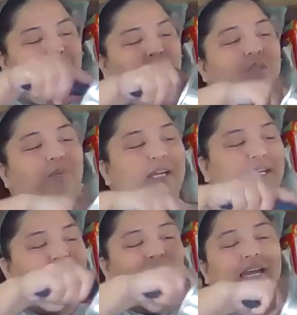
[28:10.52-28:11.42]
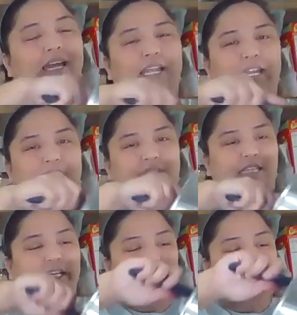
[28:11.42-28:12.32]
Just because, again,
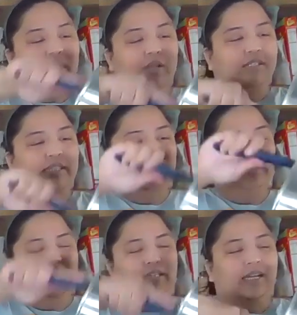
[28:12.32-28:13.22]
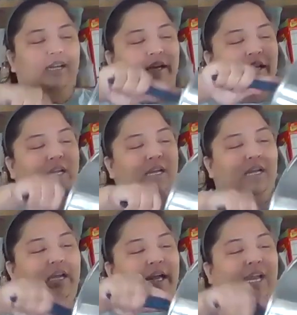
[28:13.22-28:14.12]
it's one of those things. It's like,
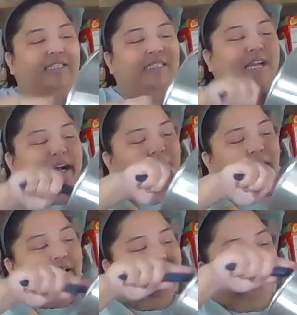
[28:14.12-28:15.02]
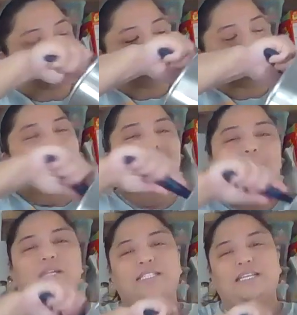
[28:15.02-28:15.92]
it's not, I don't
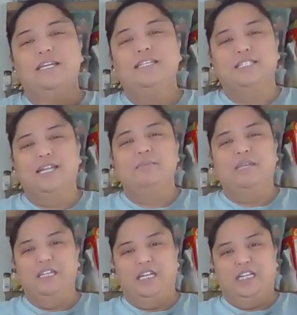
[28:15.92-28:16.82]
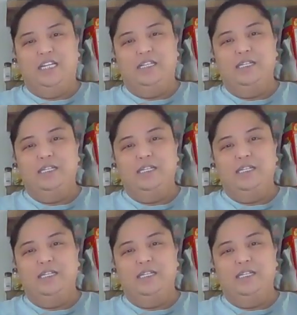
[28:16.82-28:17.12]
want to say like slime either,